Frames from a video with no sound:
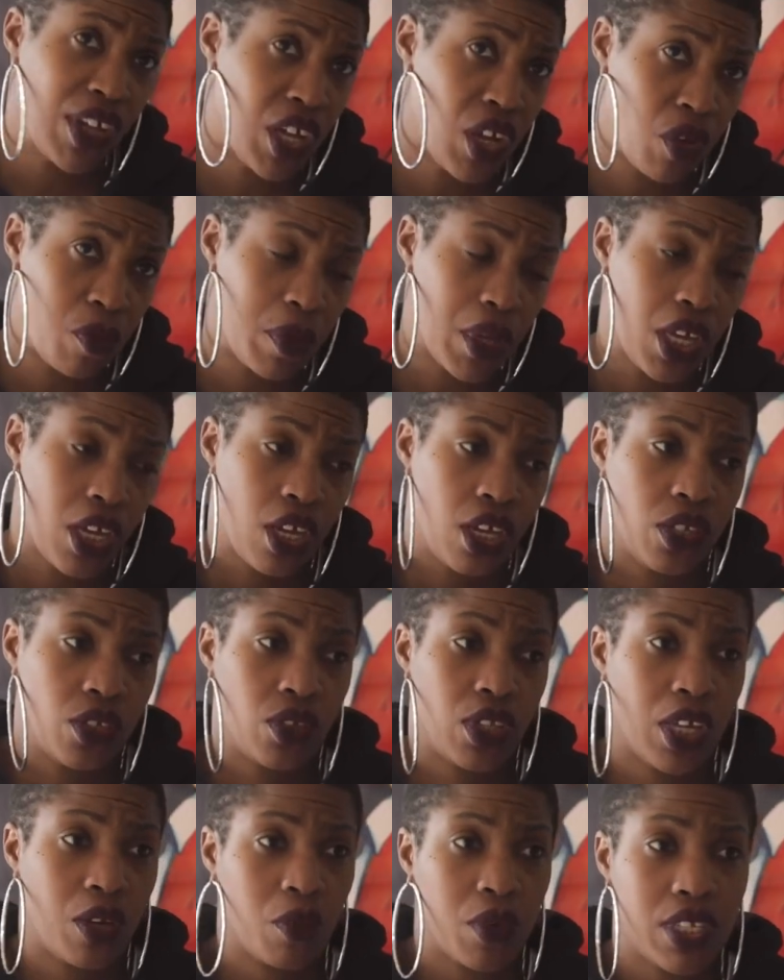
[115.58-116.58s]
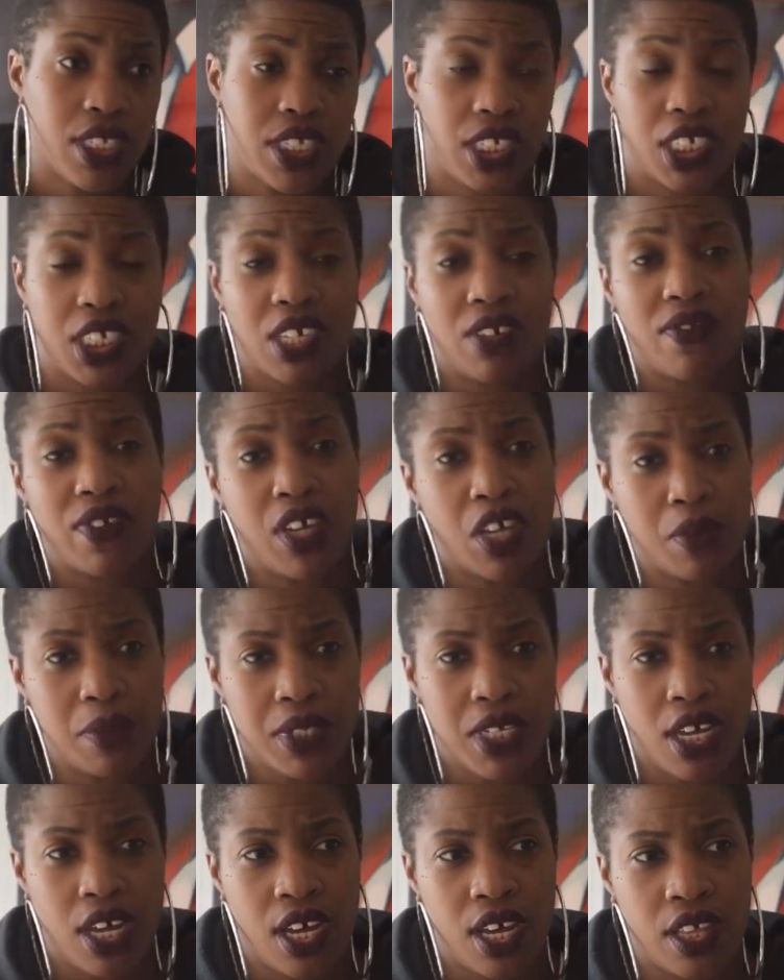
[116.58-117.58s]
help? Do they want to give
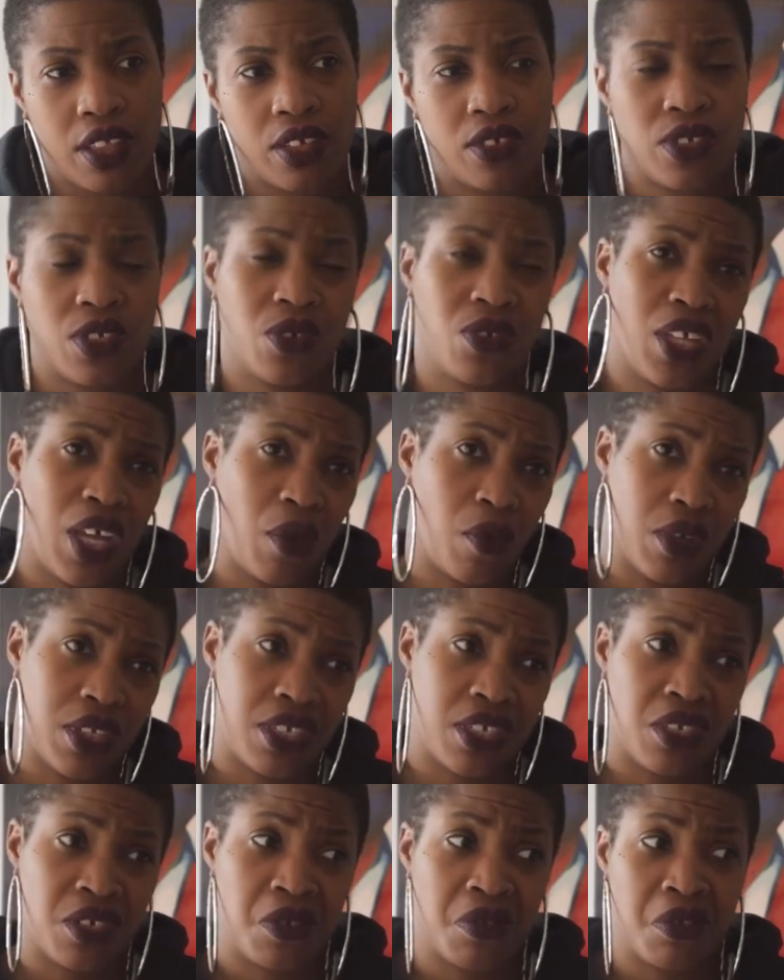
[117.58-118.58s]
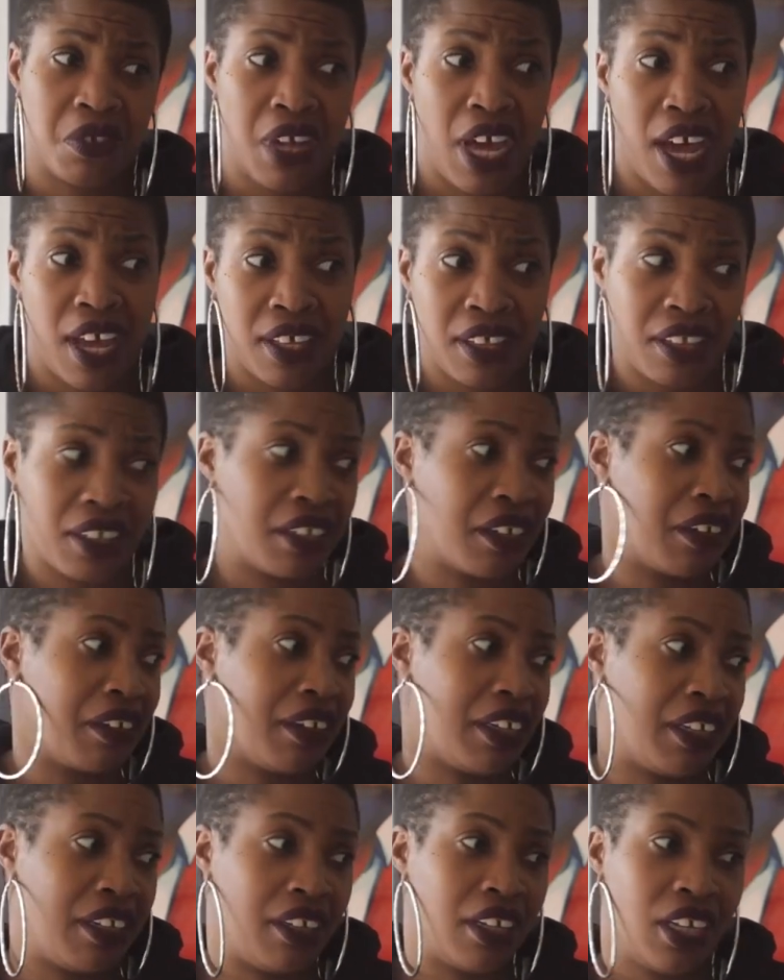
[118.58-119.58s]
help to others? Do they want to do
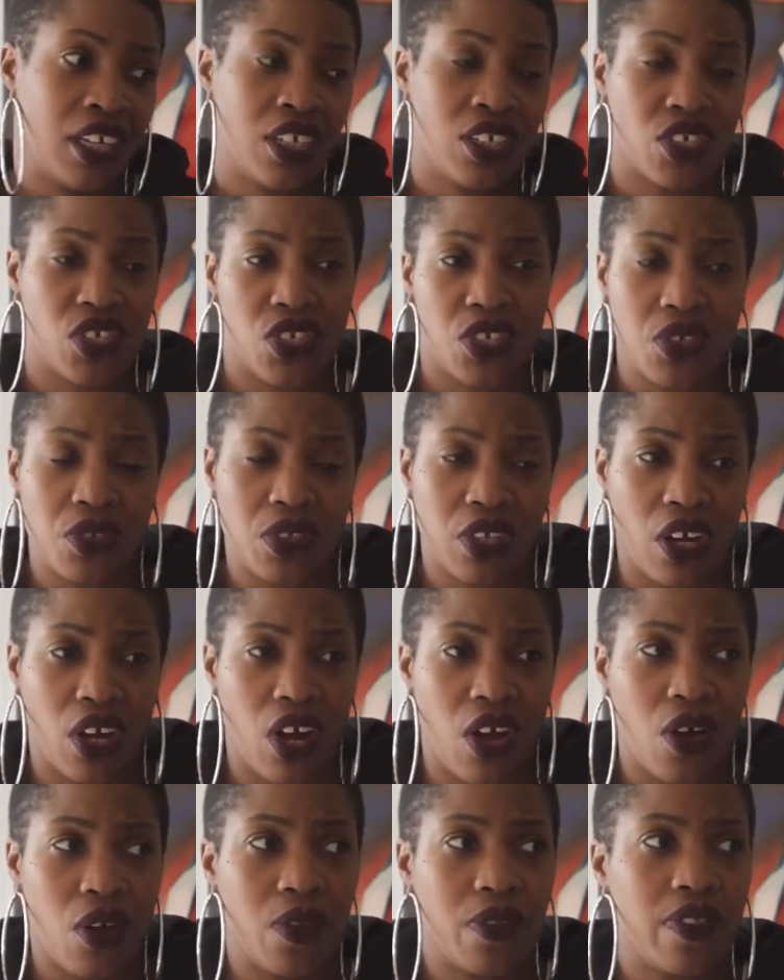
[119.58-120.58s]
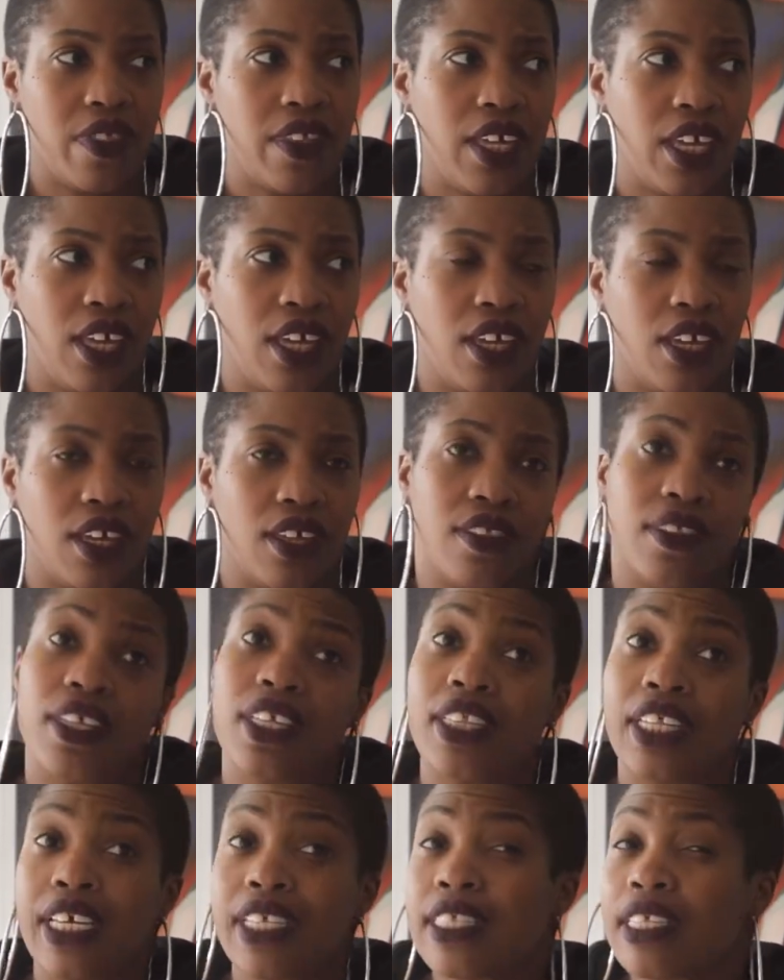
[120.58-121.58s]
neither and just do their own thing? And
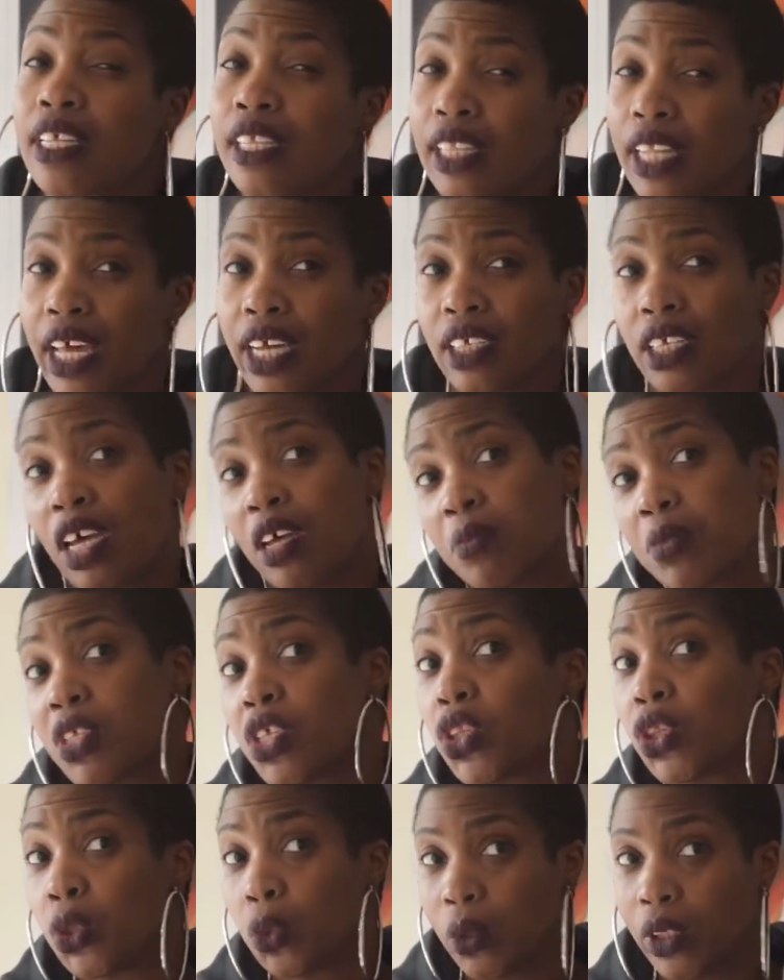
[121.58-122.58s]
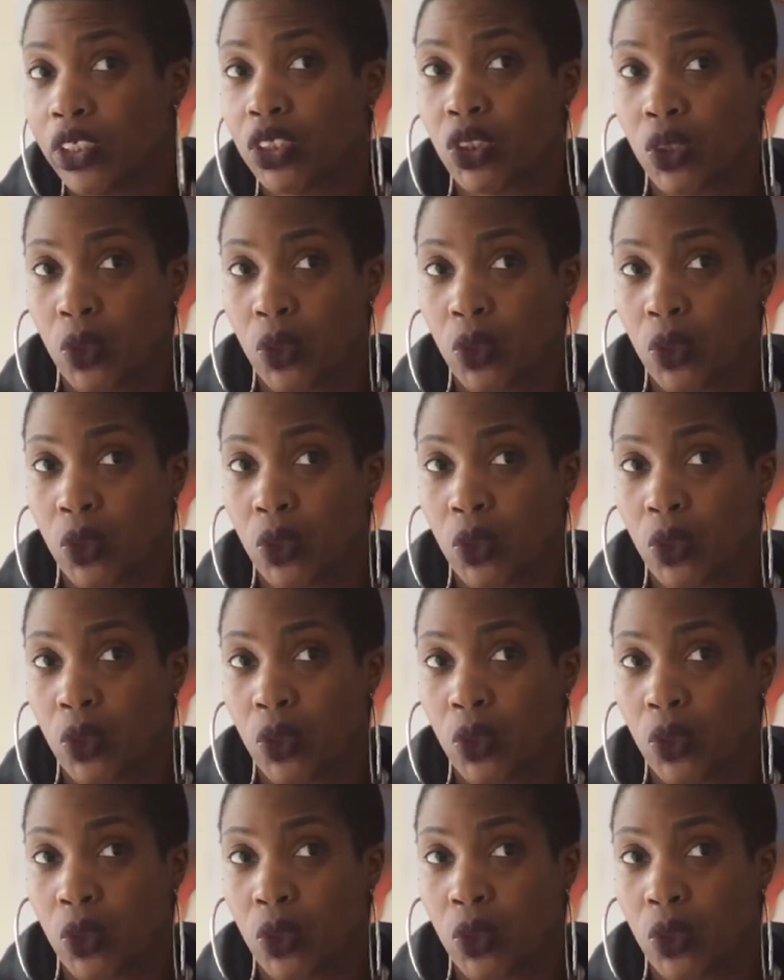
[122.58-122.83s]
then they select up to 3